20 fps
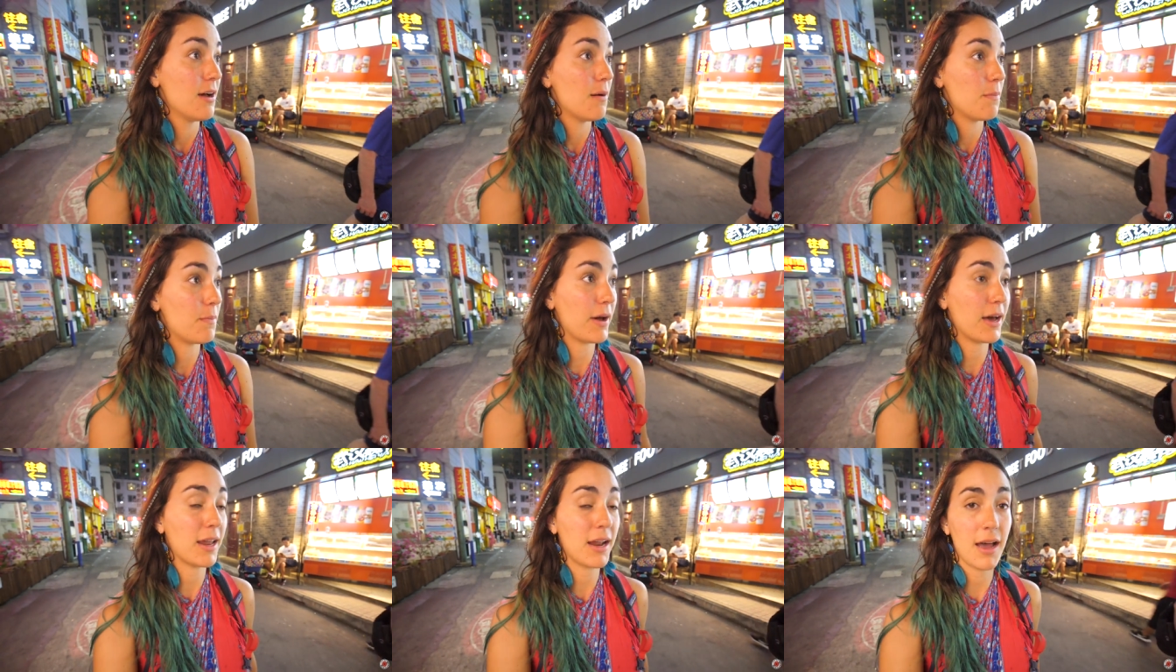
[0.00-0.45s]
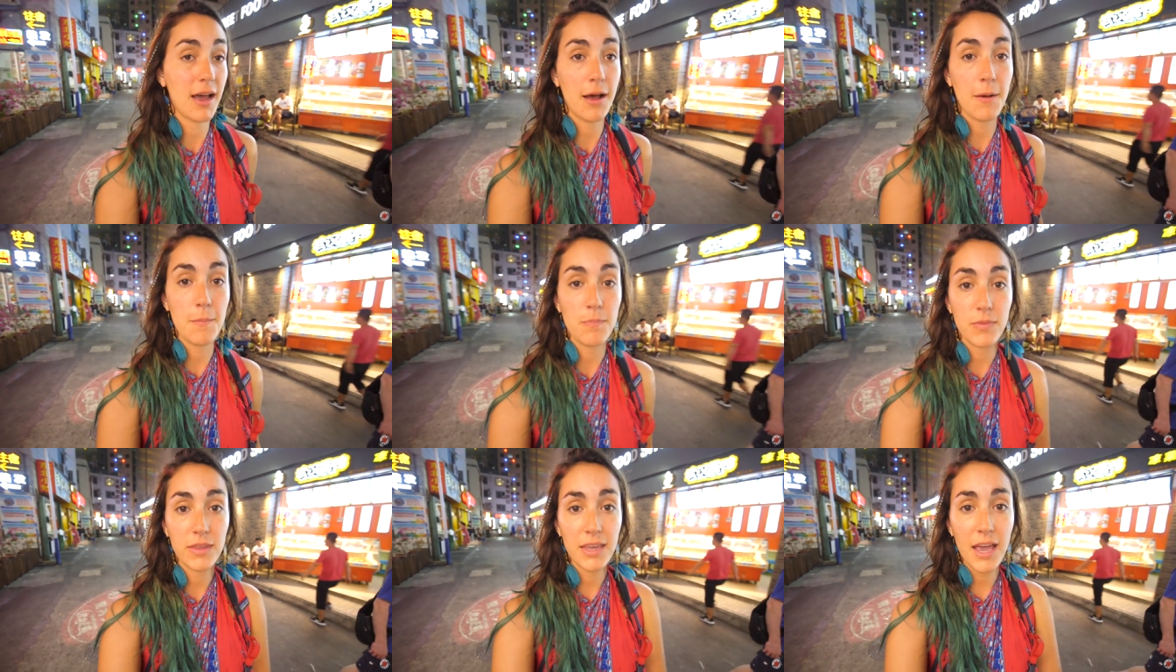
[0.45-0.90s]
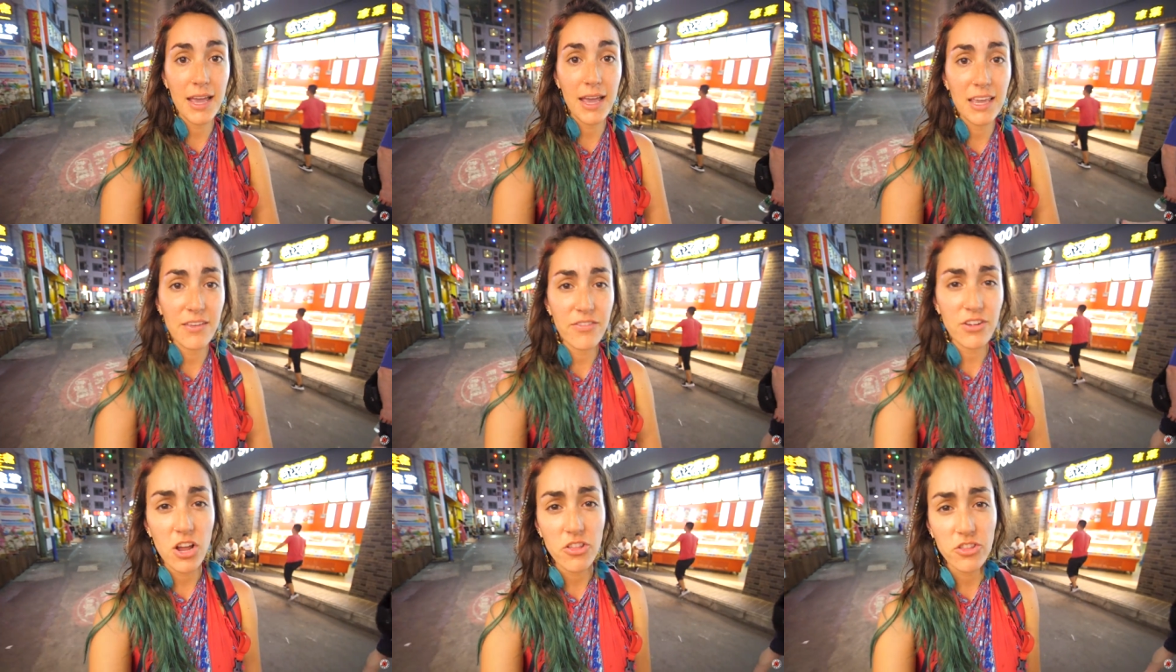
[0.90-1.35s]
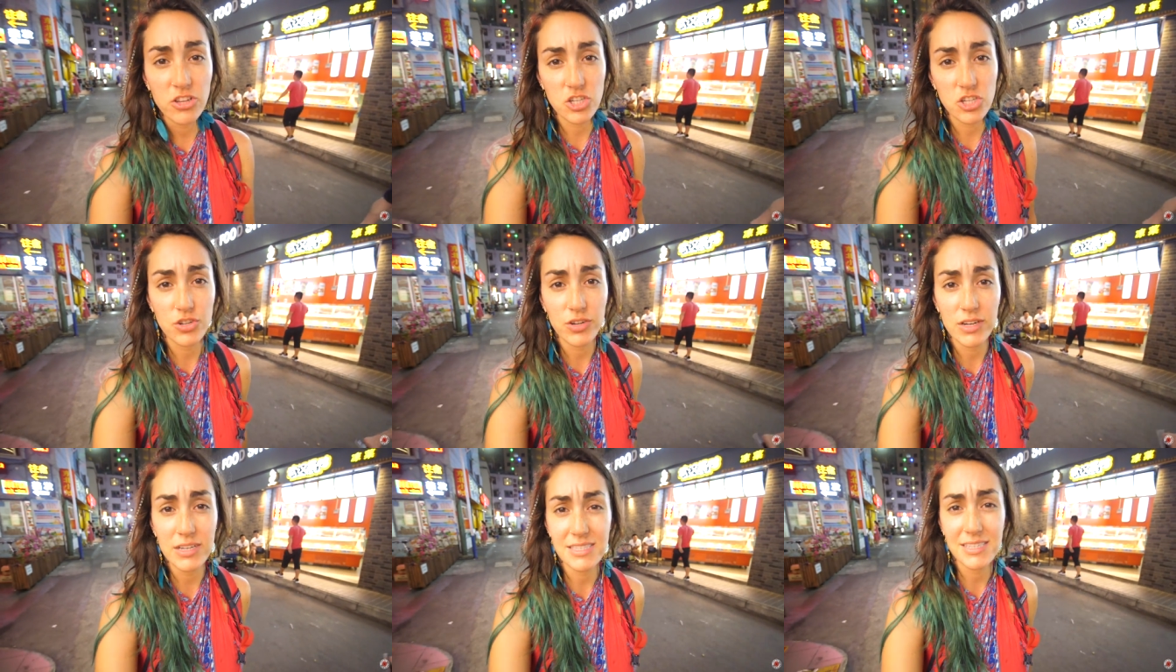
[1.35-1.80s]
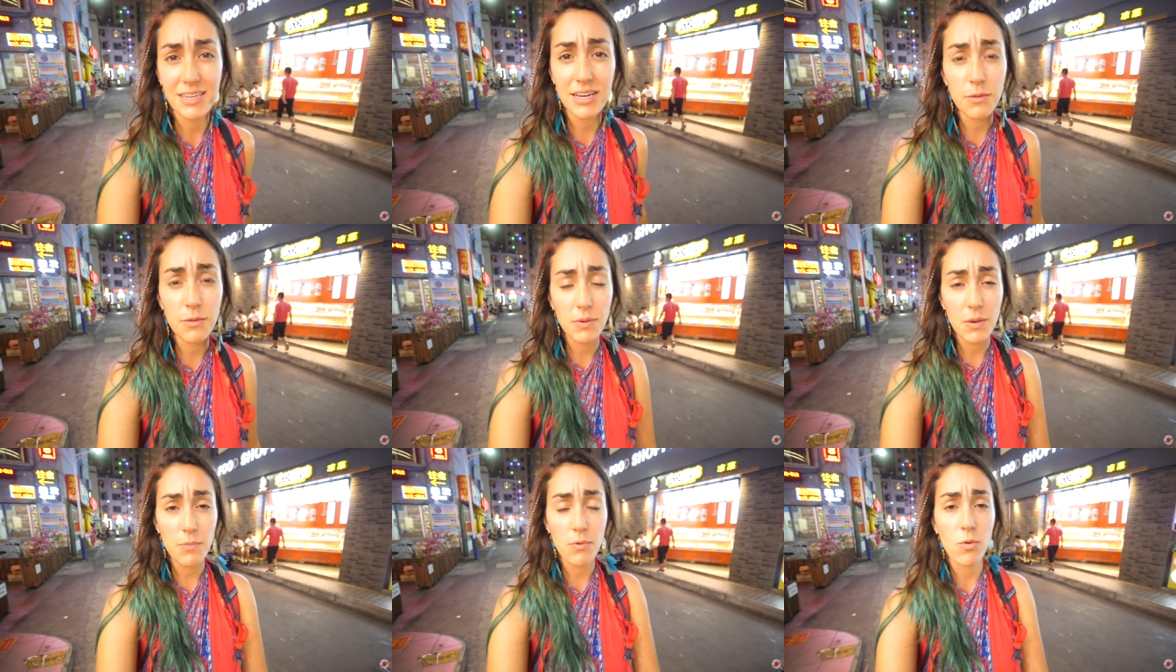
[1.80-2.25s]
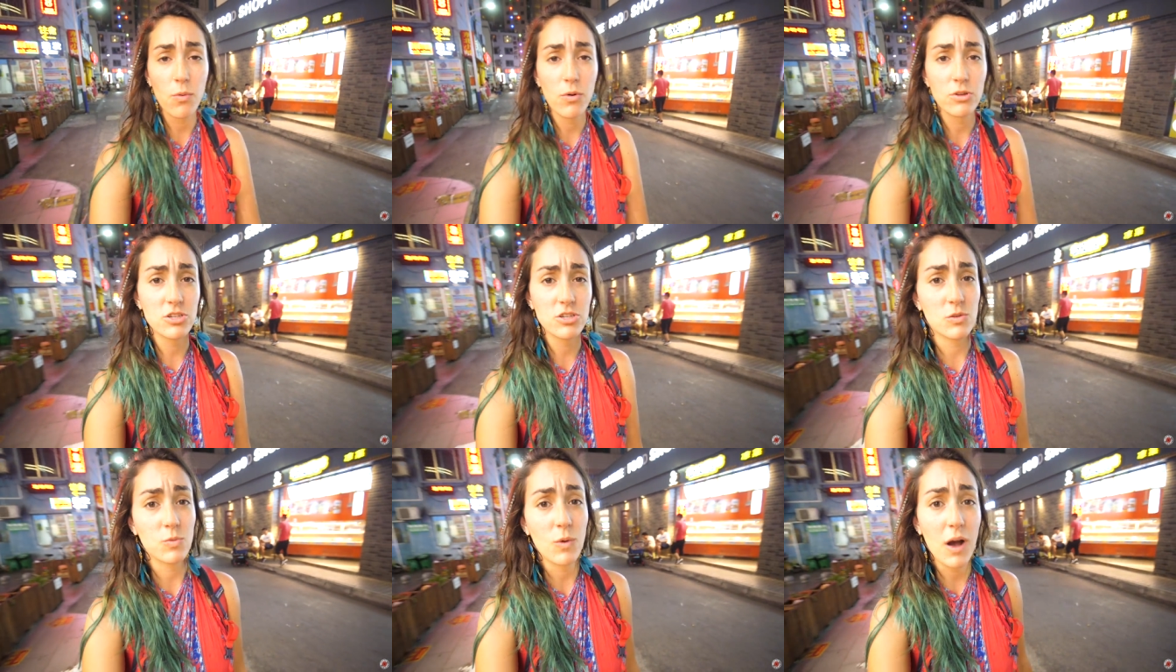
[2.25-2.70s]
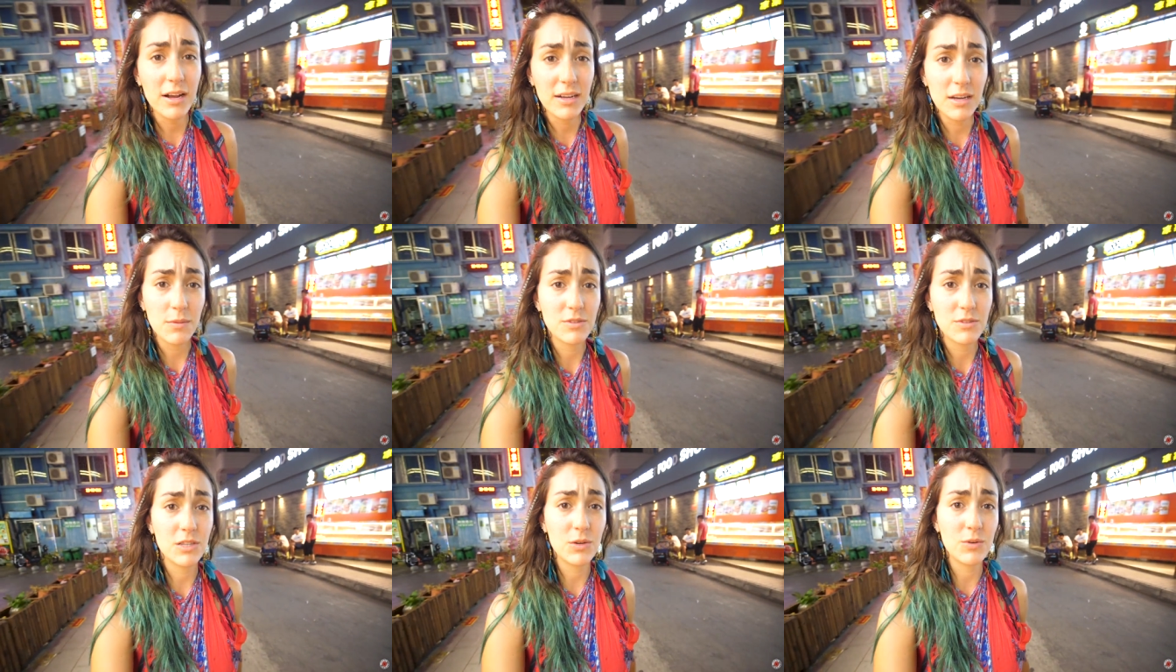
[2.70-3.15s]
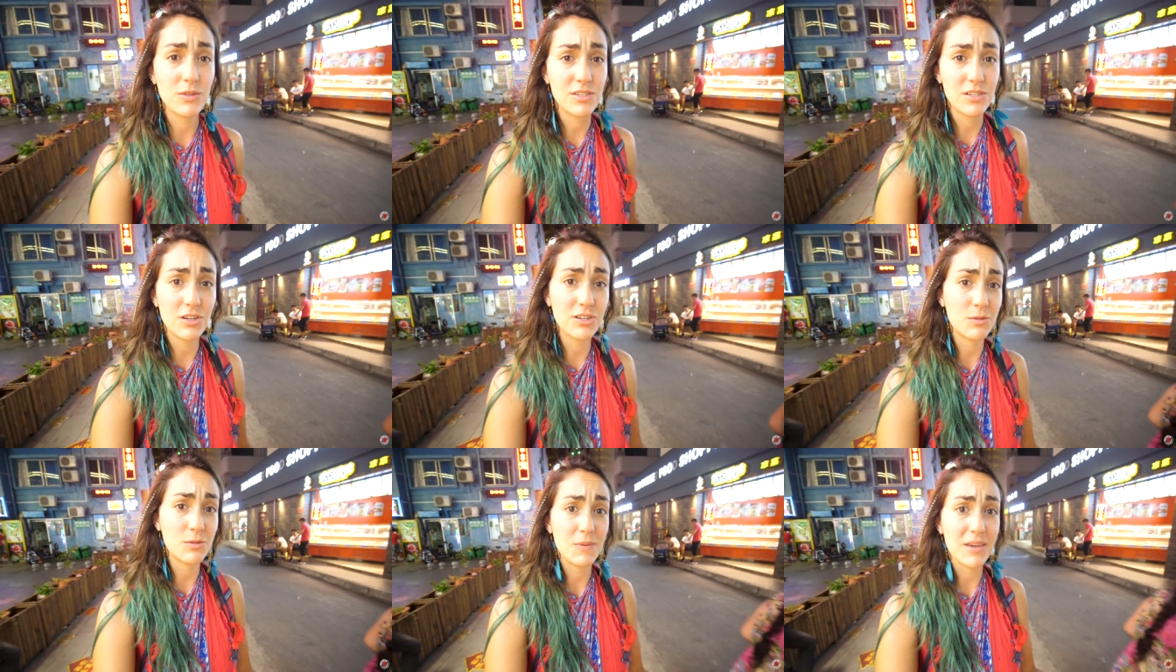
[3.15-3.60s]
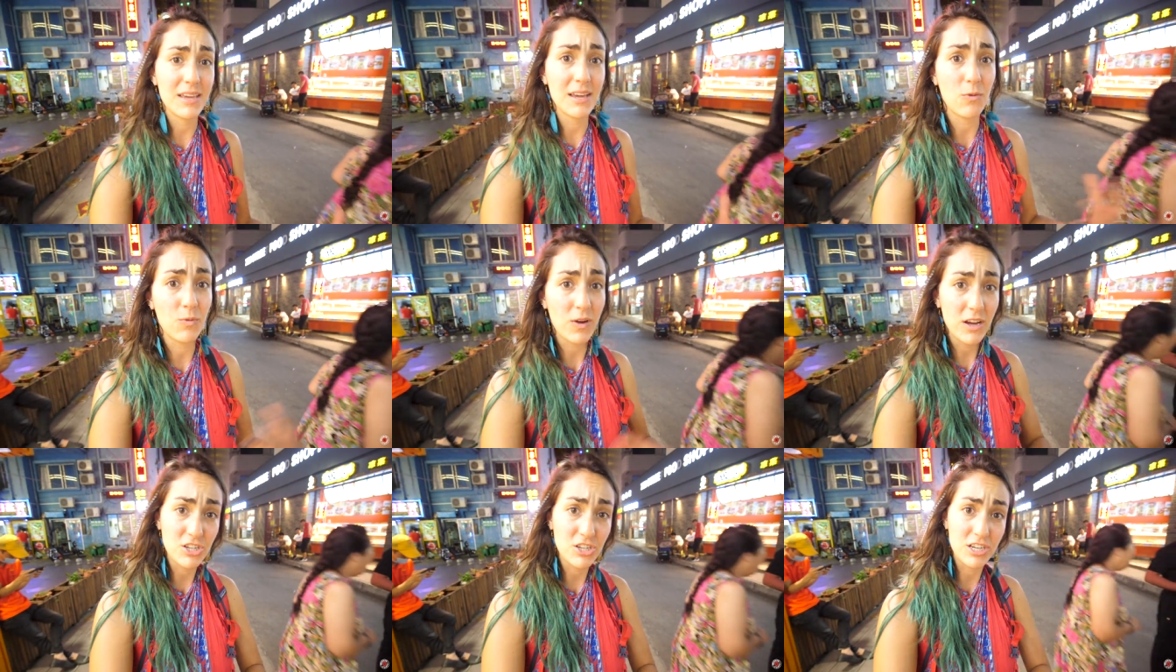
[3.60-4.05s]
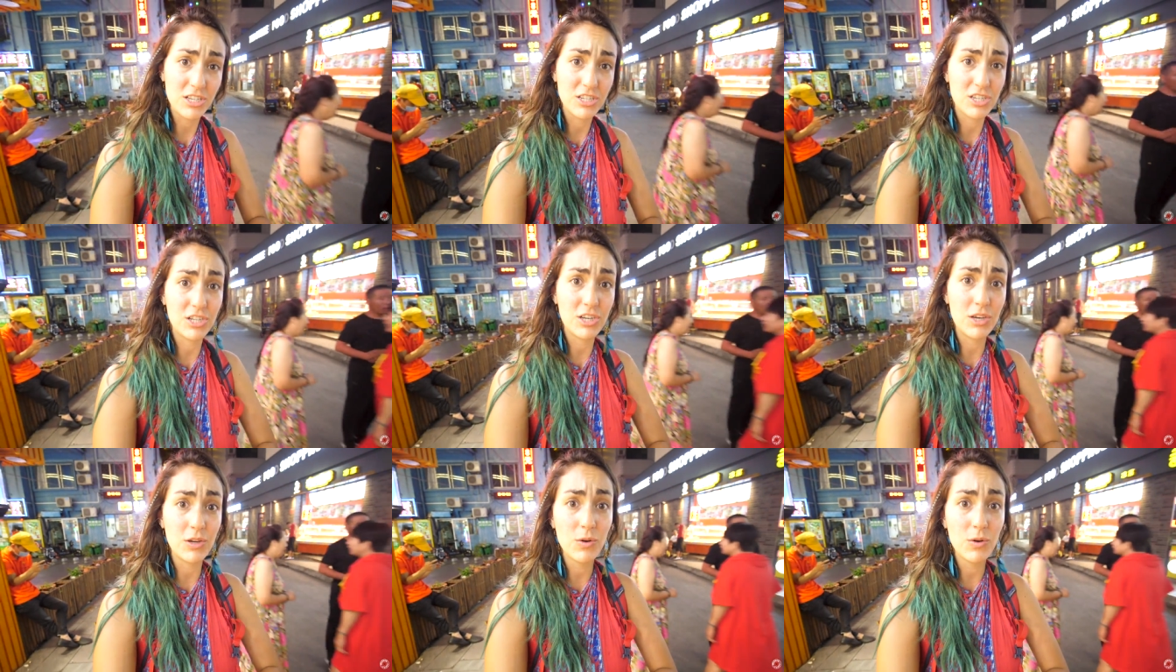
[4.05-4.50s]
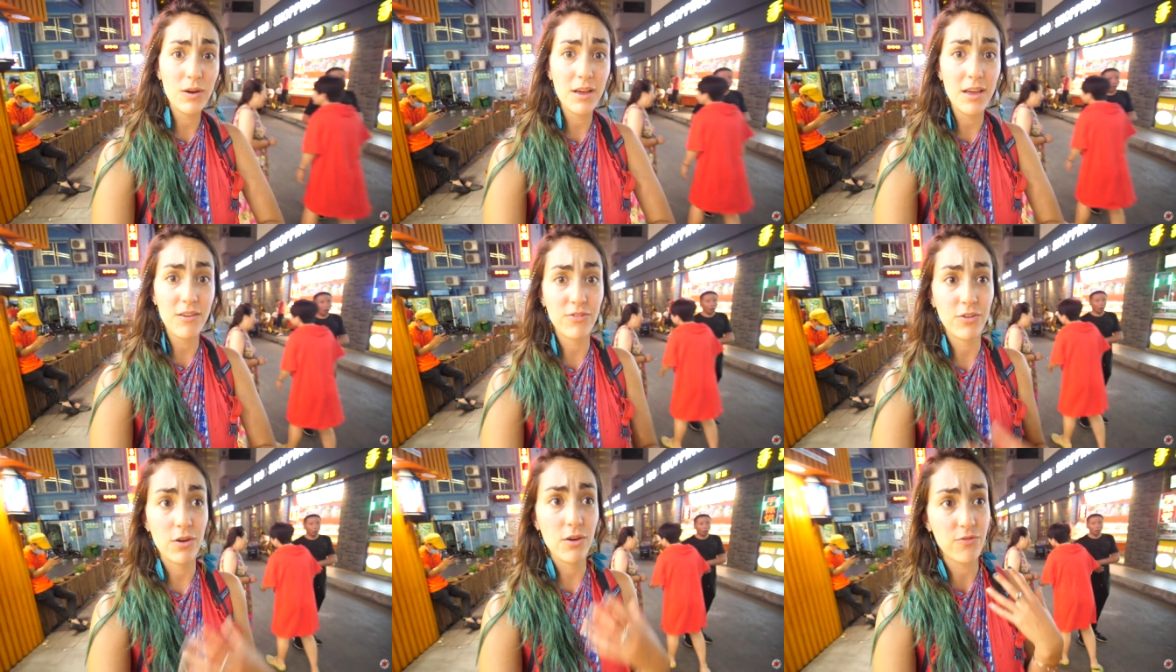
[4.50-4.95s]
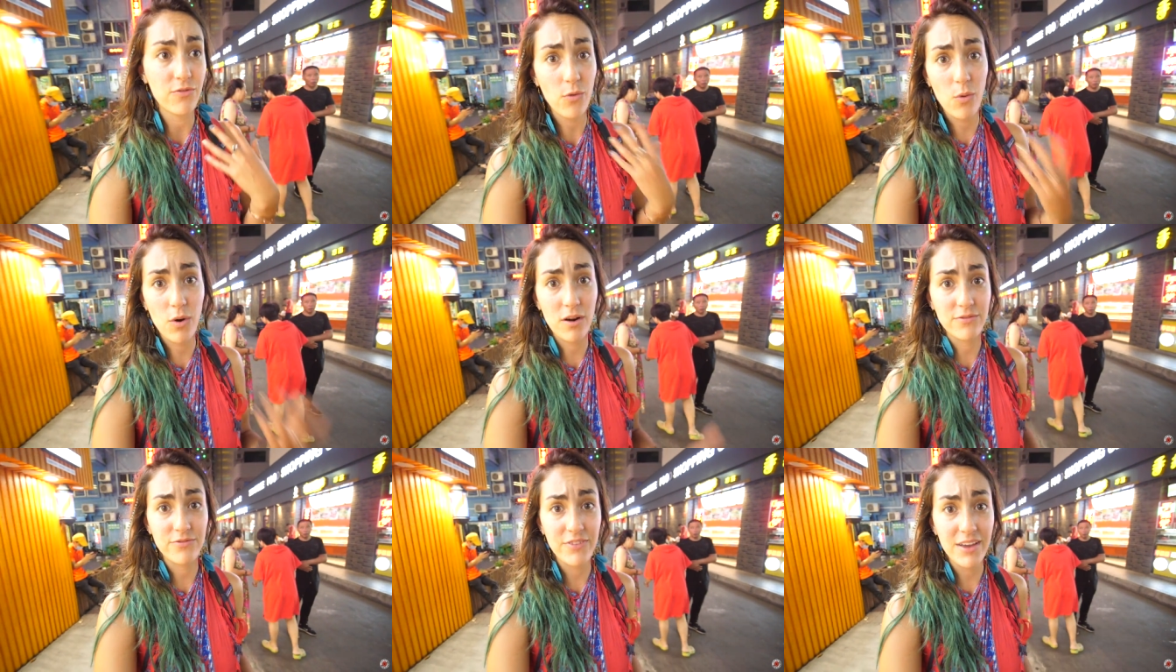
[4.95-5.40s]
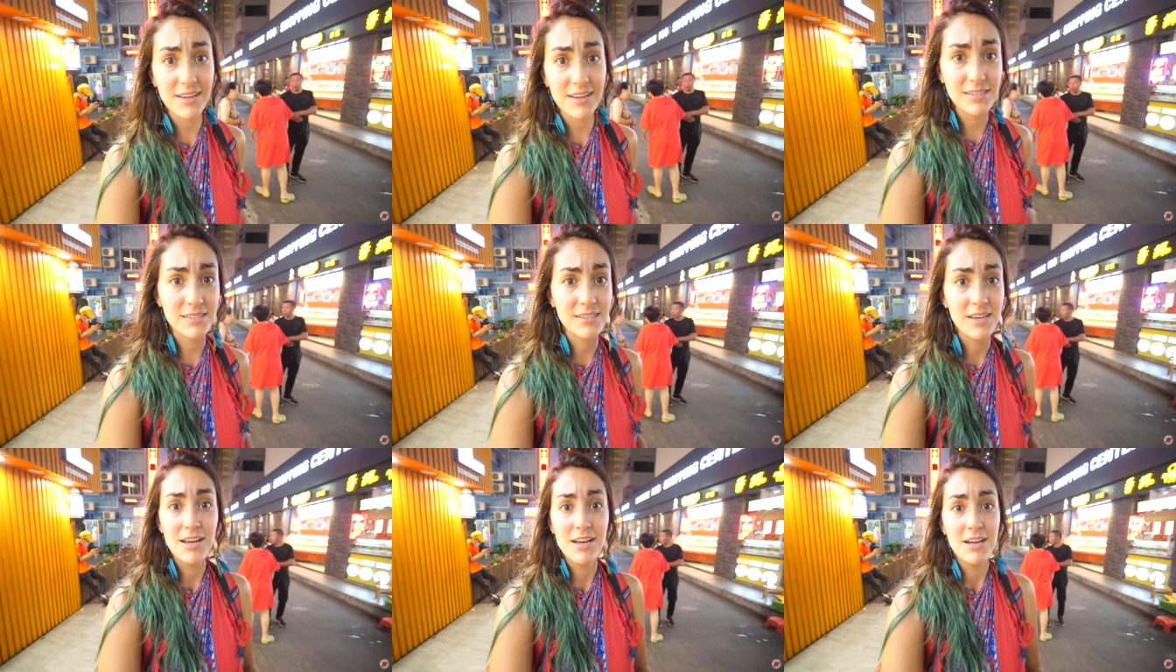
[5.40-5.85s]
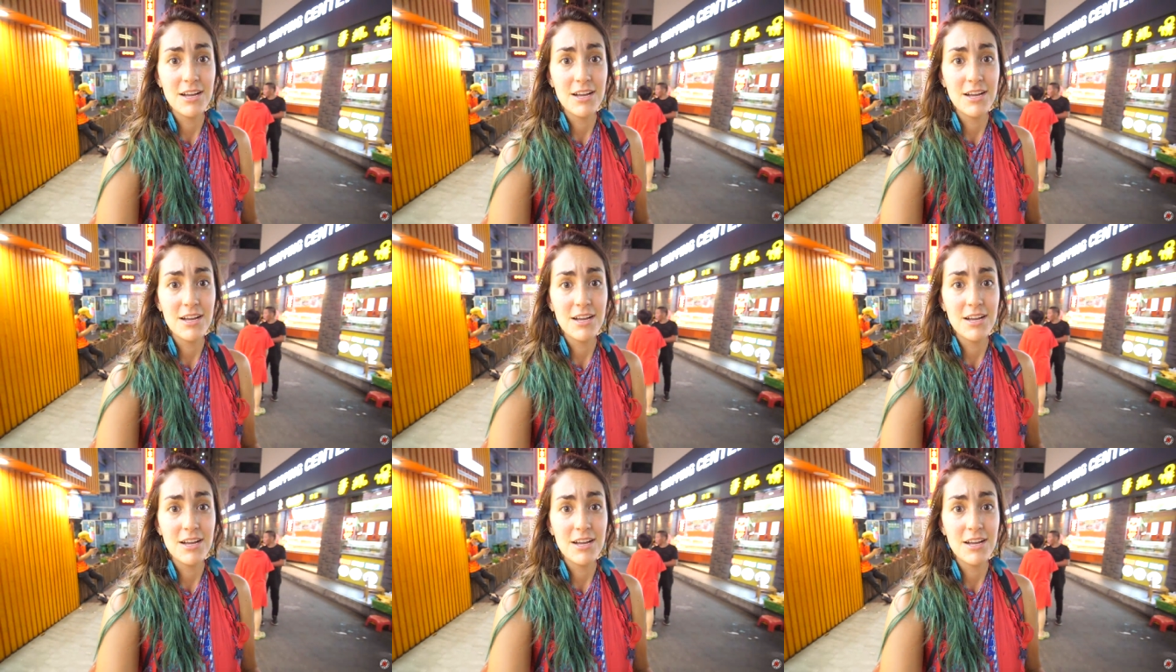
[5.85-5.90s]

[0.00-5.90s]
But um, yeah, even on the streets here, people will just walk up to you and start speaking Russian to you if you're a foreign face,